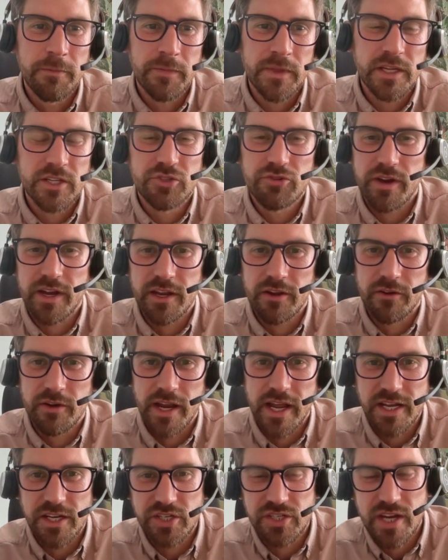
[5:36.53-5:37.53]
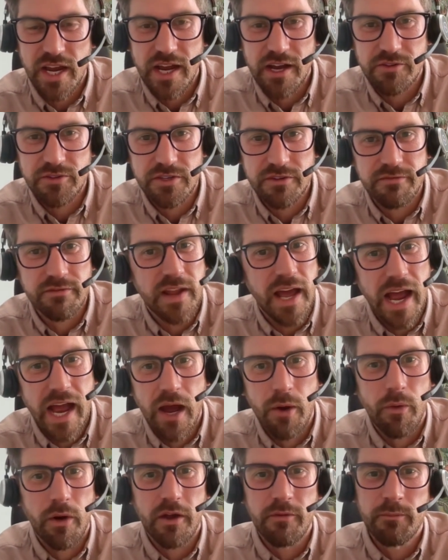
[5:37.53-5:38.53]
treading on eggshells and
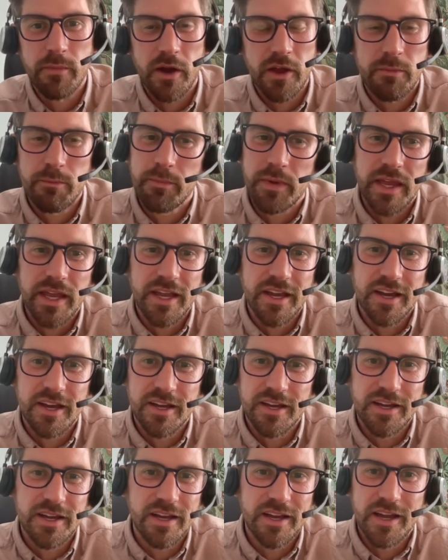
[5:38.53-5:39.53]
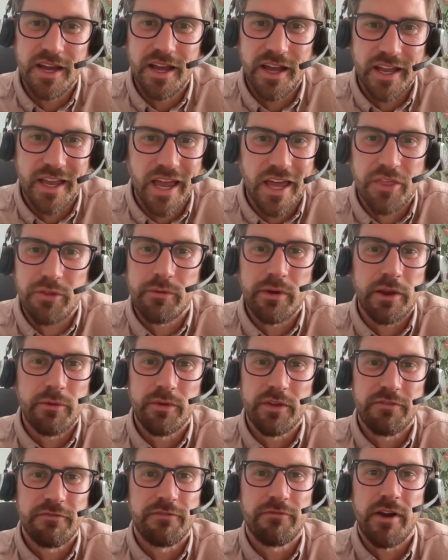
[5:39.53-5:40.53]
how I might be at a gathering
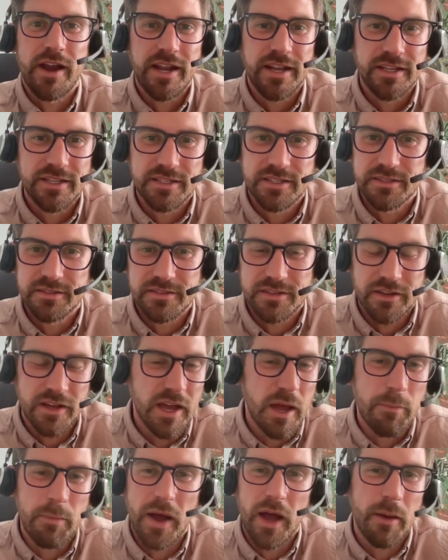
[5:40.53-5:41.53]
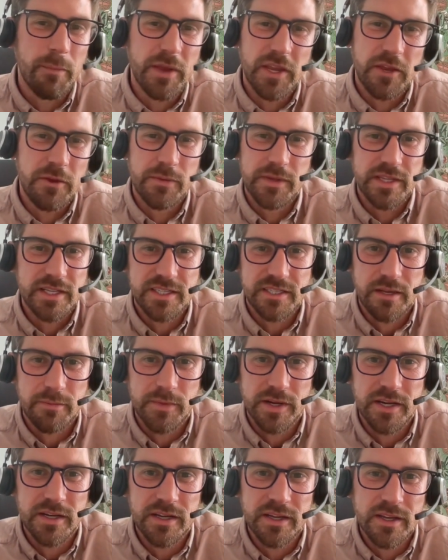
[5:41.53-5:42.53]
with friends at barbecue in the
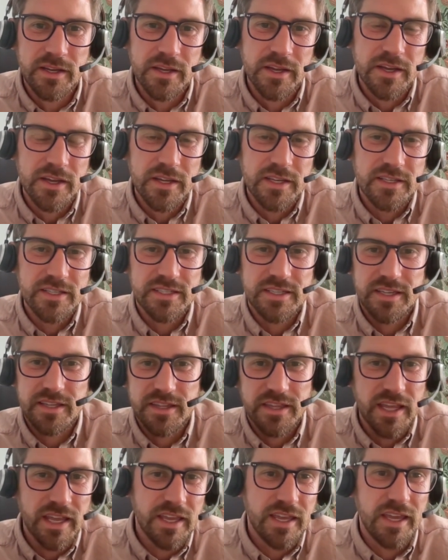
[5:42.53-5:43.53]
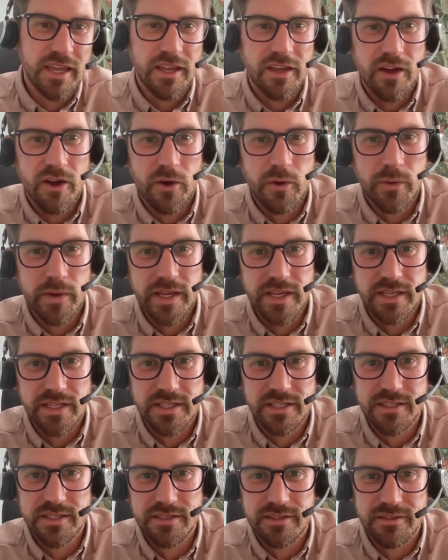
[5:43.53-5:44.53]
summer, so thinking, oh,
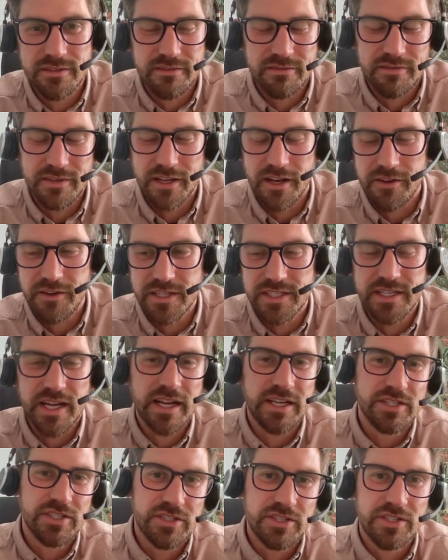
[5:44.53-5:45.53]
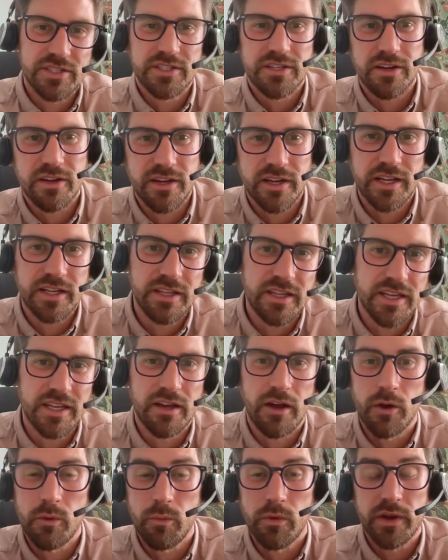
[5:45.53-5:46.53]
he's, his dad's just died.
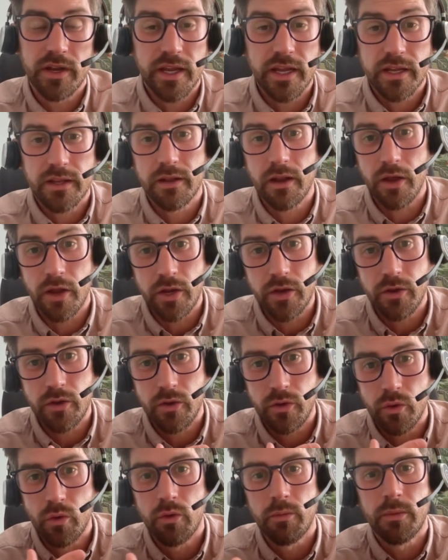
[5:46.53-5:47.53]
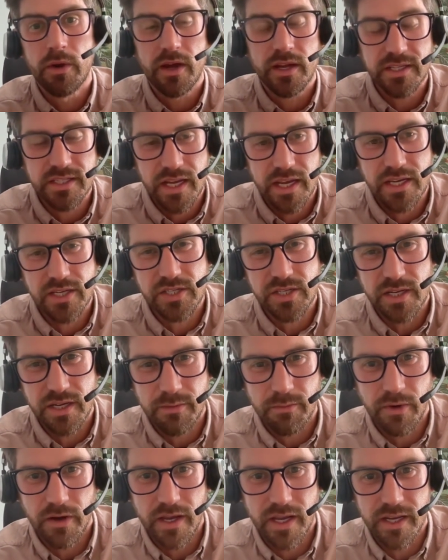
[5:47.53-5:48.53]
I wanted like normalization
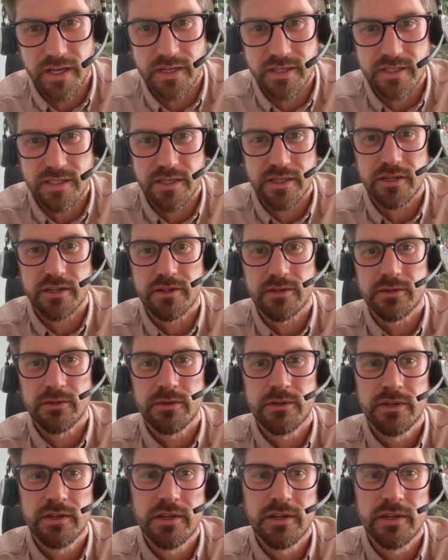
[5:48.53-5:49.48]
in my inner circle,